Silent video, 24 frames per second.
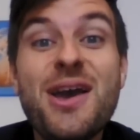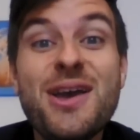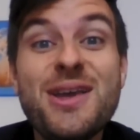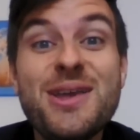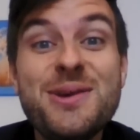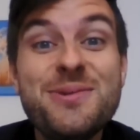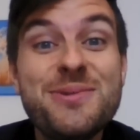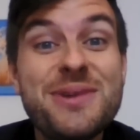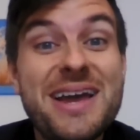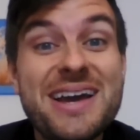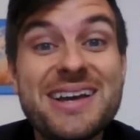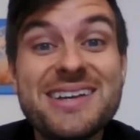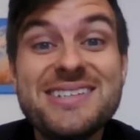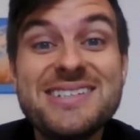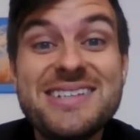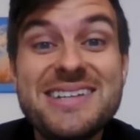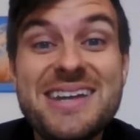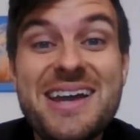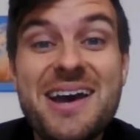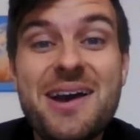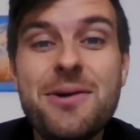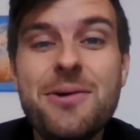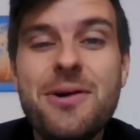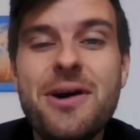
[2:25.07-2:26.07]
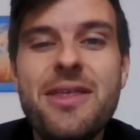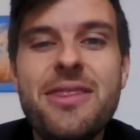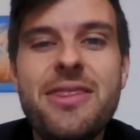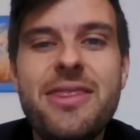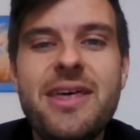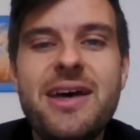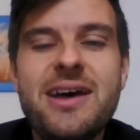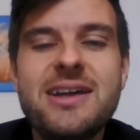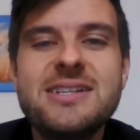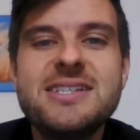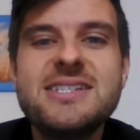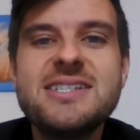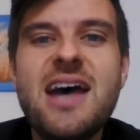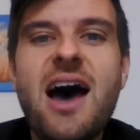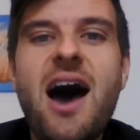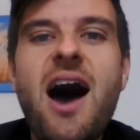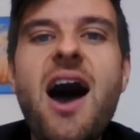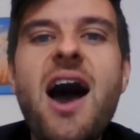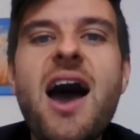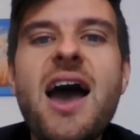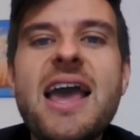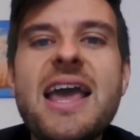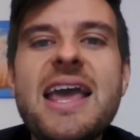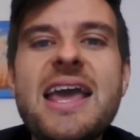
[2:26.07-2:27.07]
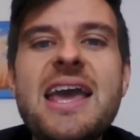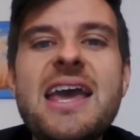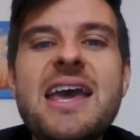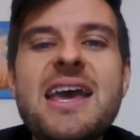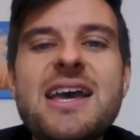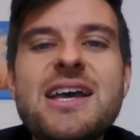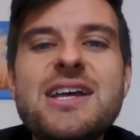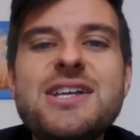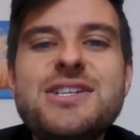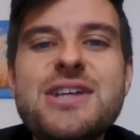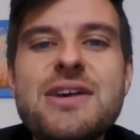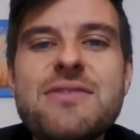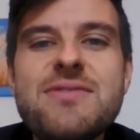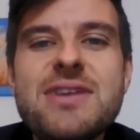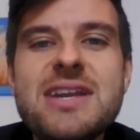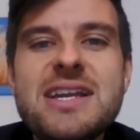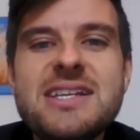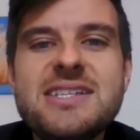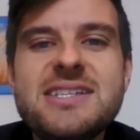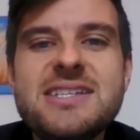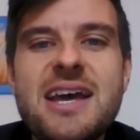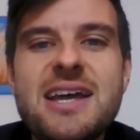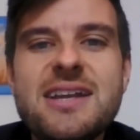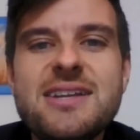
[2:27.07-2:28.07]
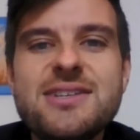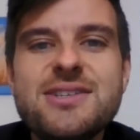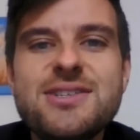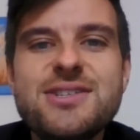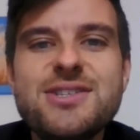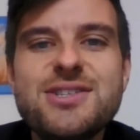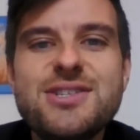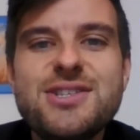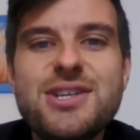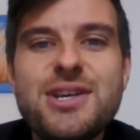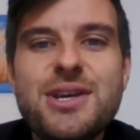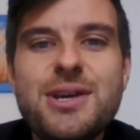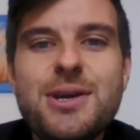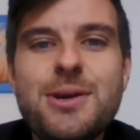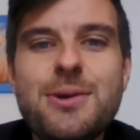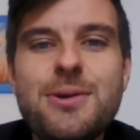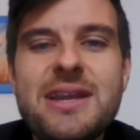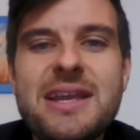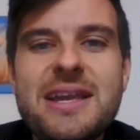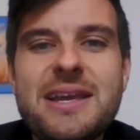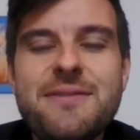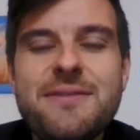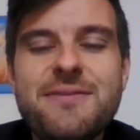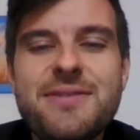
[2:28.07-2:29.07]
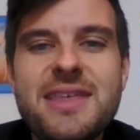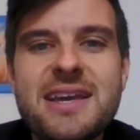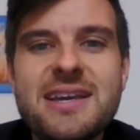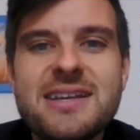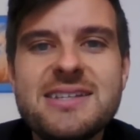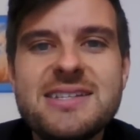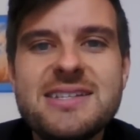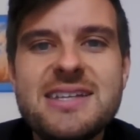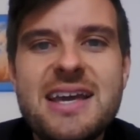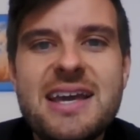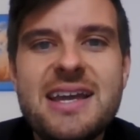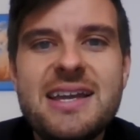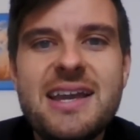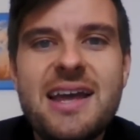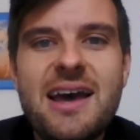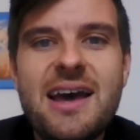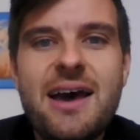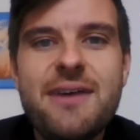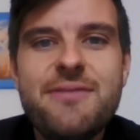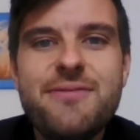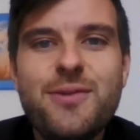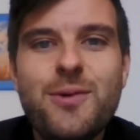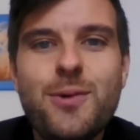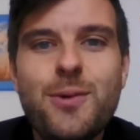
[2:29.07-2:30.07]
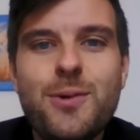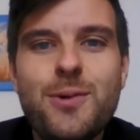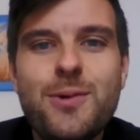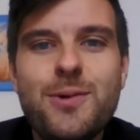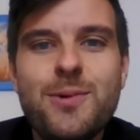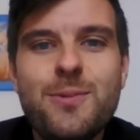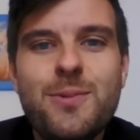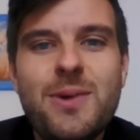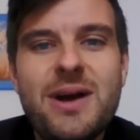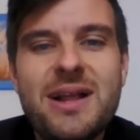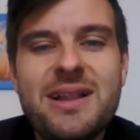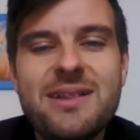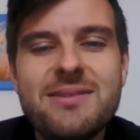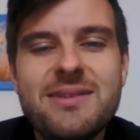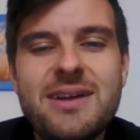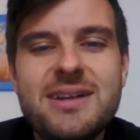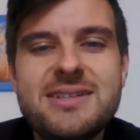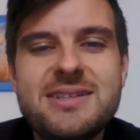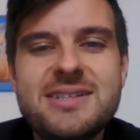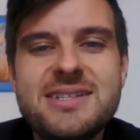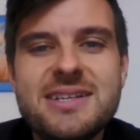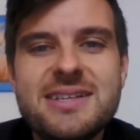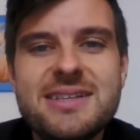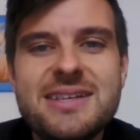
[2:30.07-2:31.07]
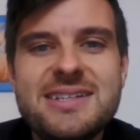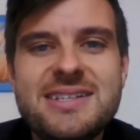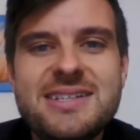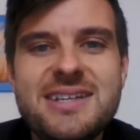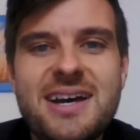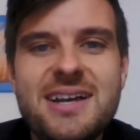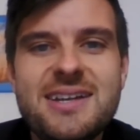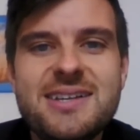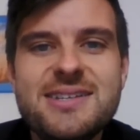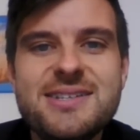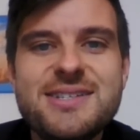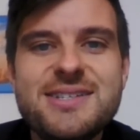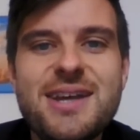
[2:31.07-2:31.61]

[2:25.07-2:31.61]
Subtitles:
you will actually know that I generally tend to leave things in for, well, until they're done.